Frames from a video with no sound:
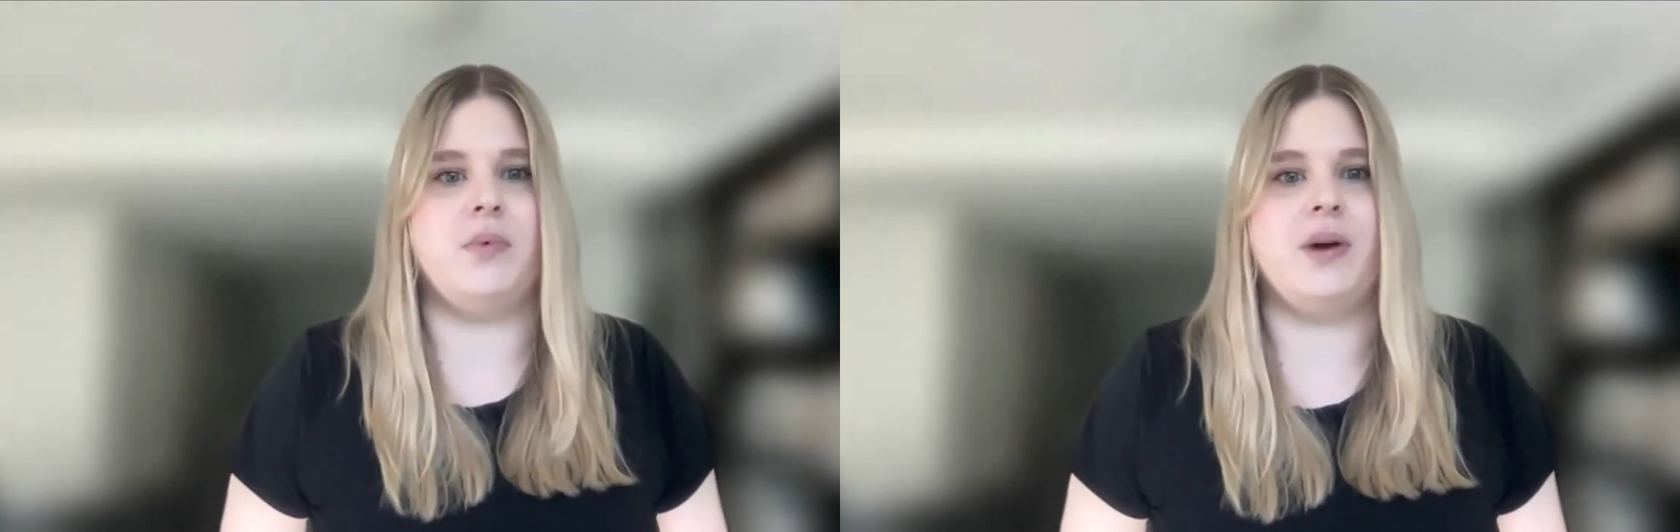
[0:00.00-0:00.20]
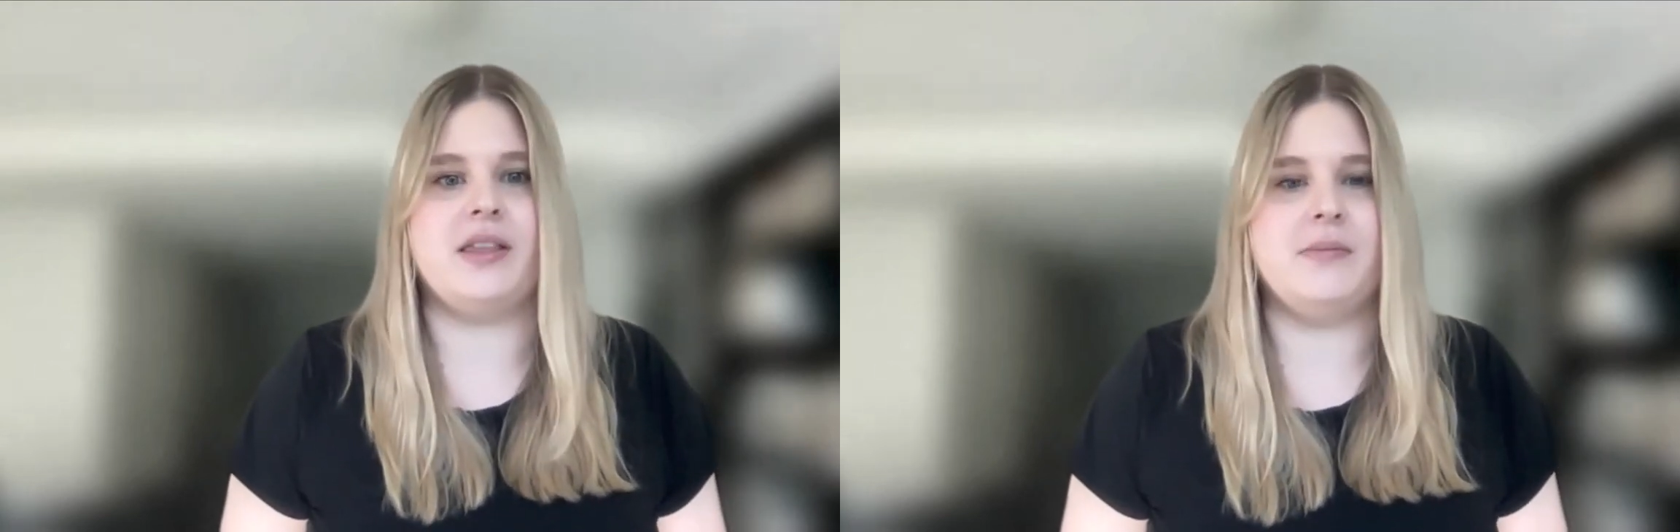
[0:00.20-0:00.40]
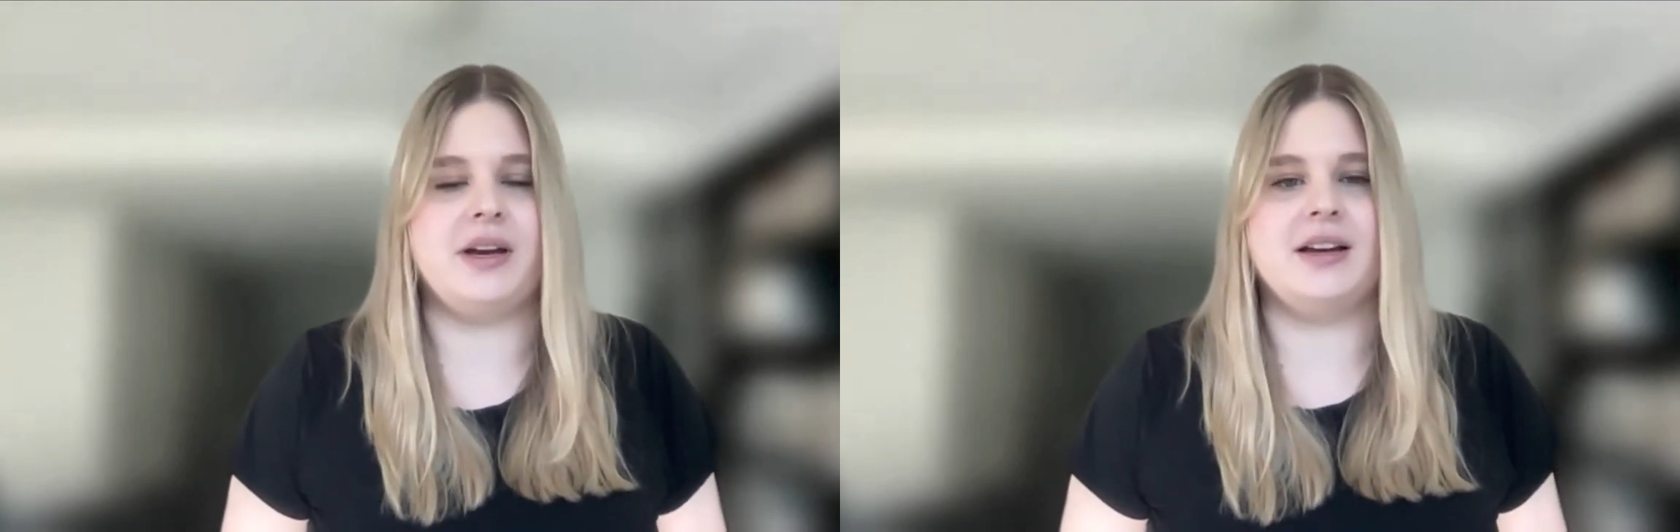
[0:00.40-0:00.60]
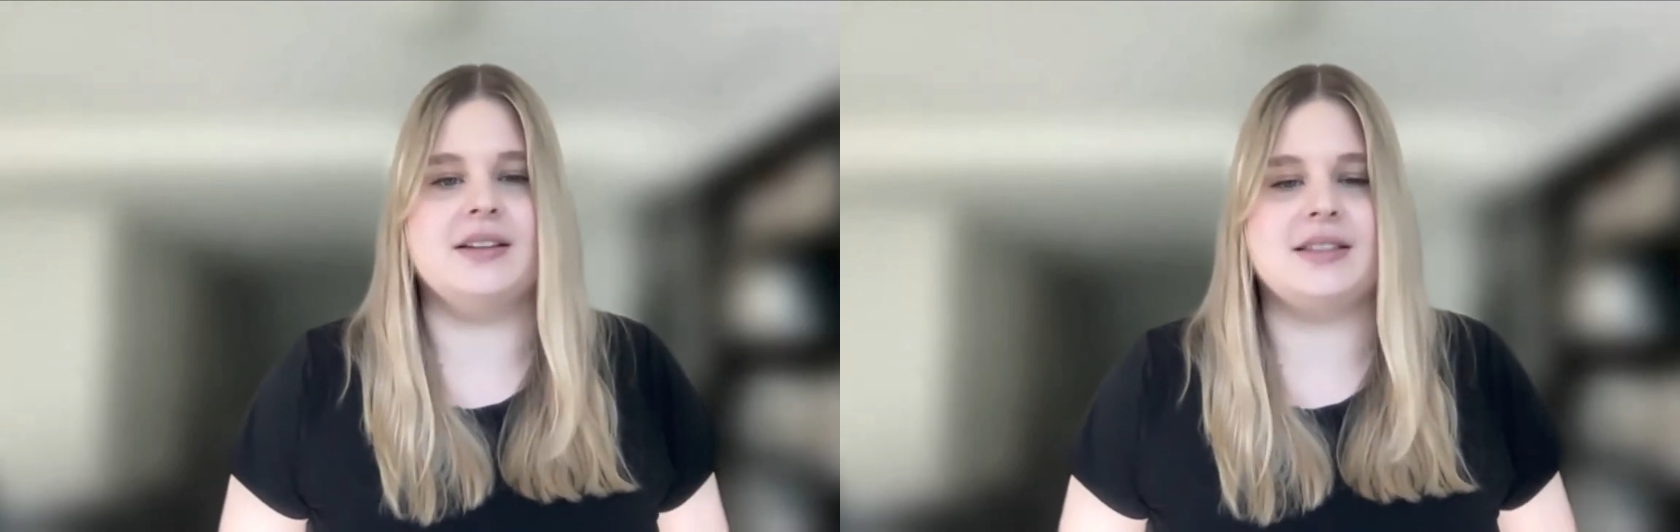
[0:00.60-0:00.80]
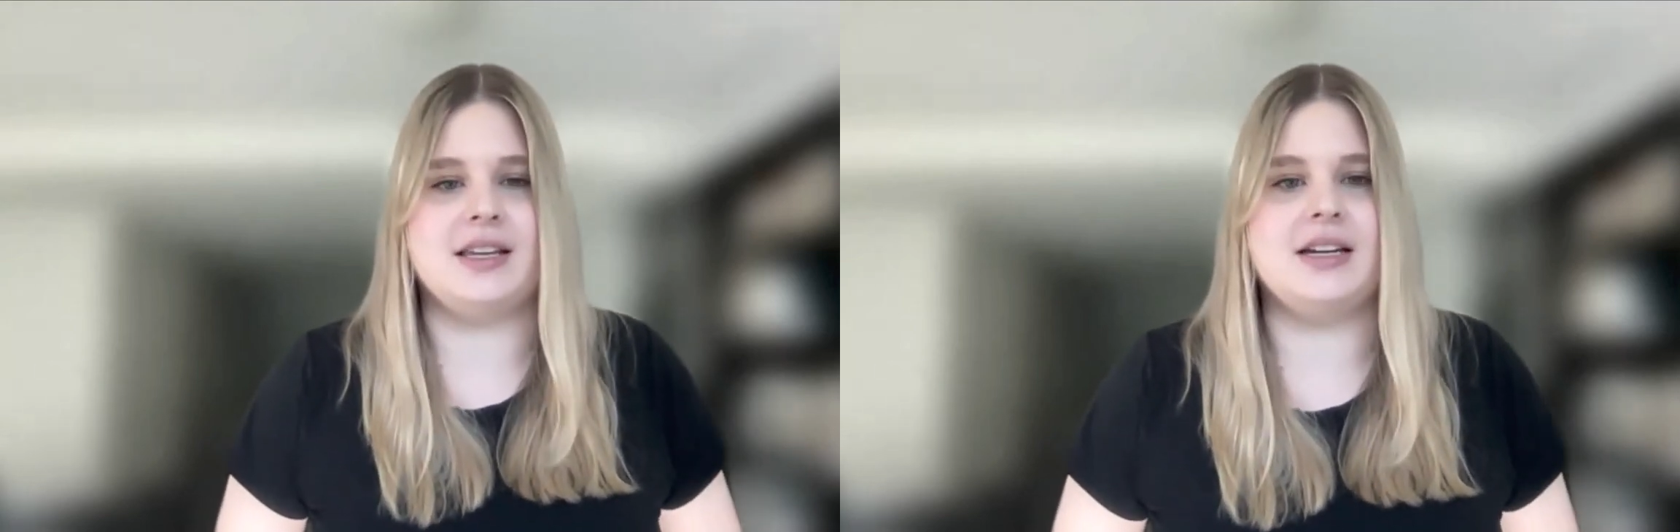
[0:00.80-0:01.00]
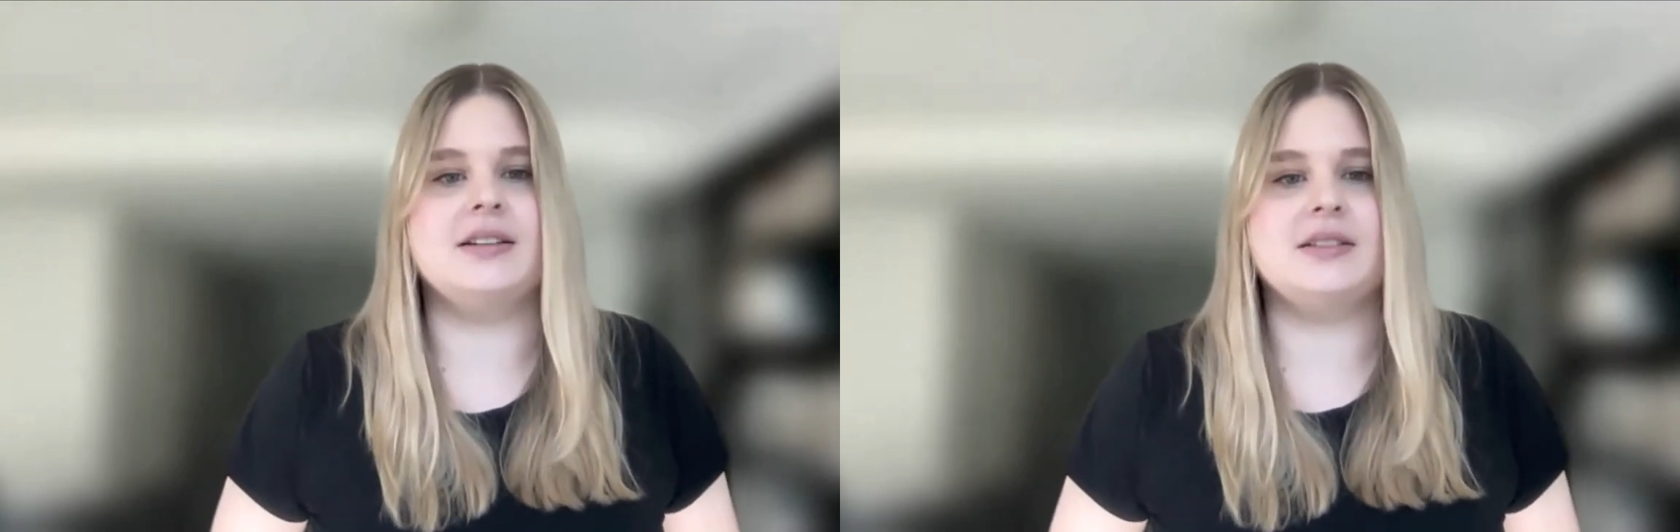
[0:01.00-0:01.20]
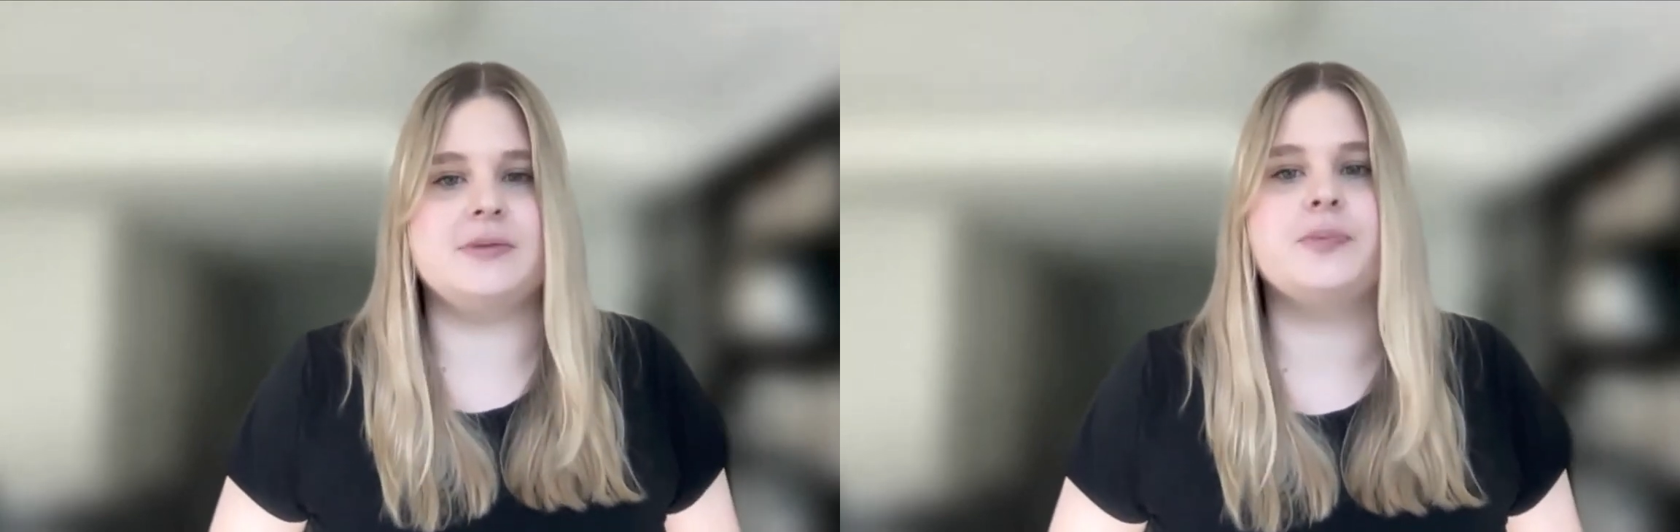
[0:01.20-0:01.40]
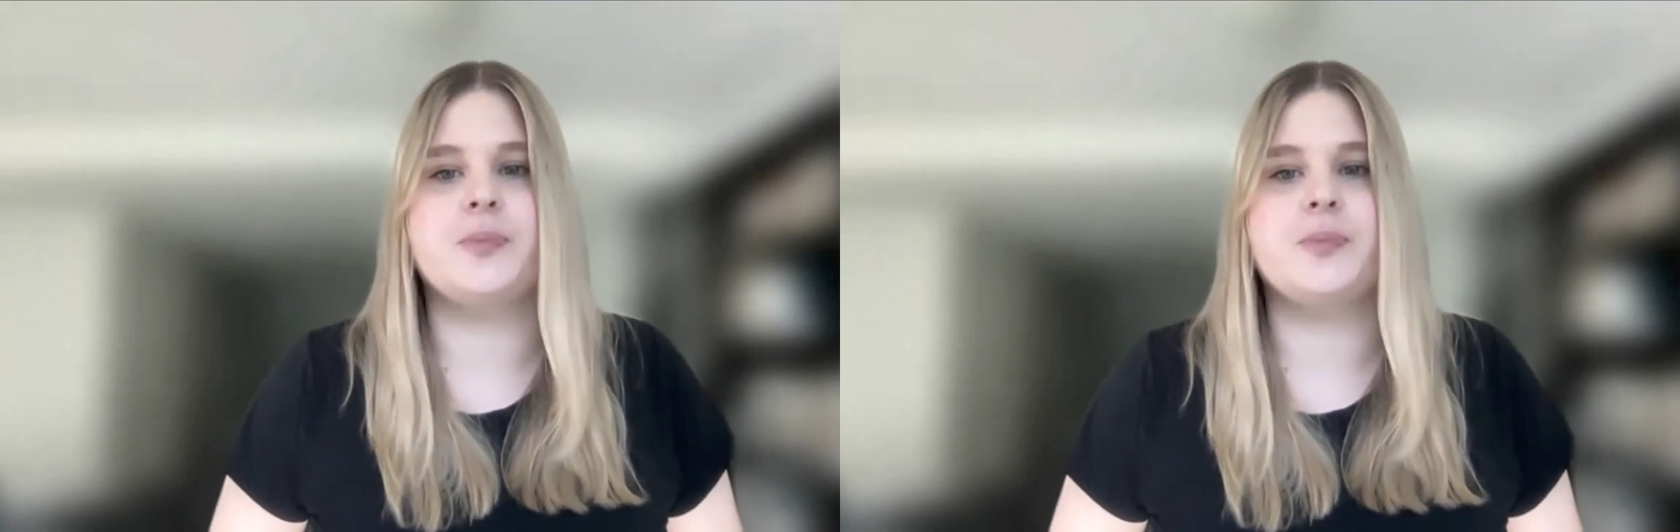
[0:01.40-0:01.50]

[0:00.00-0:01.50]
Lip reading: one of the biggest things.